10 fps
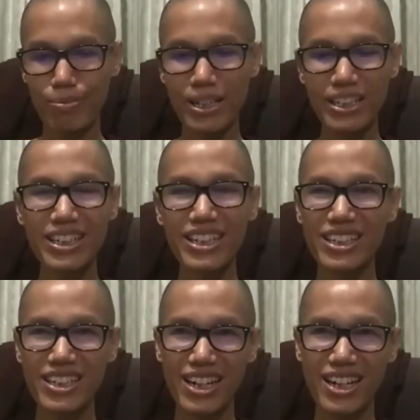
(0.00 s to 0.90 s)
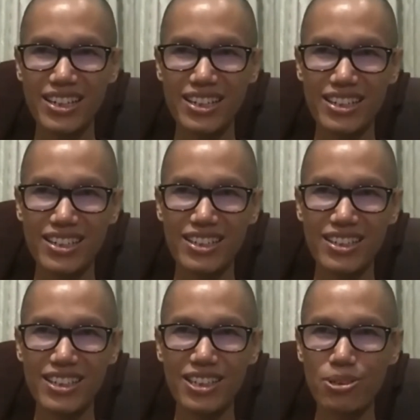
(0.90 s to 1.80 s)
blinking eye.
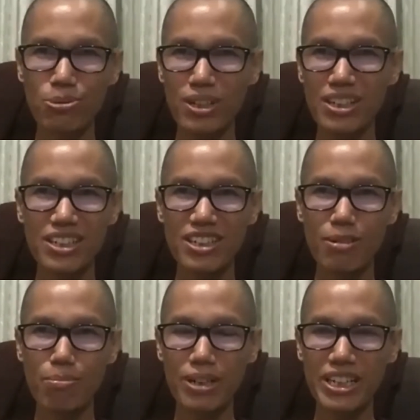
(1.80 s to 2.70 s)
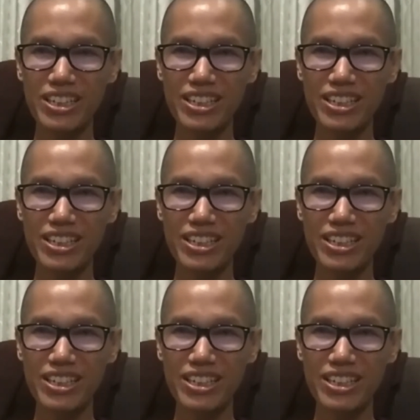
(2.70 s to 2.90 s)
This one didn't blink.